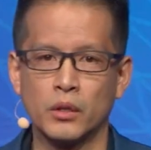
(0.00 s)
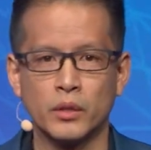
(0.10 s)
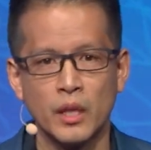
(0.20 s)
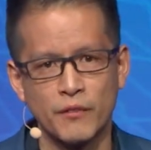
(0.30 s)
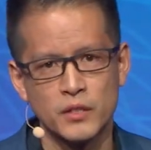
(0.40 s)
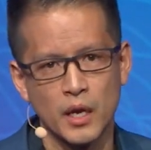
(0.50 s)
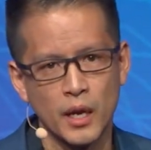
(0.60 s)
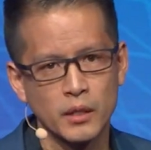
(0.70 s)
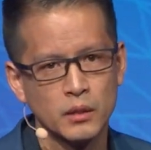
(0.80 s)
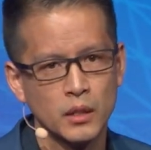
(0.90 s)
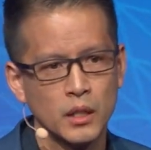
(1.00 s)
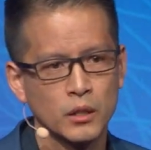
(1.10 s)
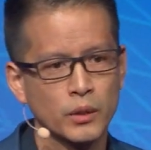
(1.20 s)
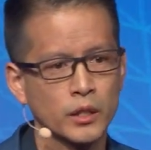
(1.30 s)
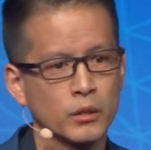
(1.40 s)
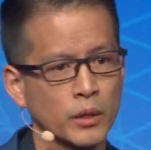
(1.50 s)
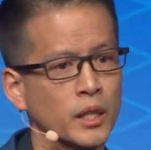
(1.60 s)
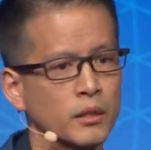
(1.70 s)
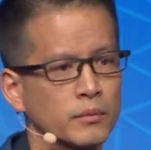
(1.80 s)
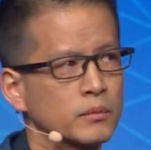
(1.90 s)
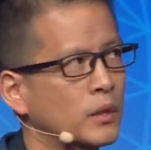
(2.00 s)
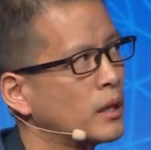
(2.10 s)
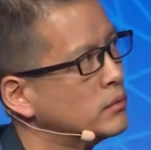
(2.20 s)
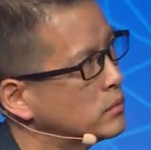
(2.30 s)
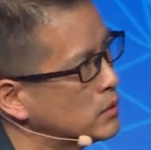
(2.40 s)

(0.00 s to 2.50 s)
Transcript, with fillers: on the left side and create a grid, right?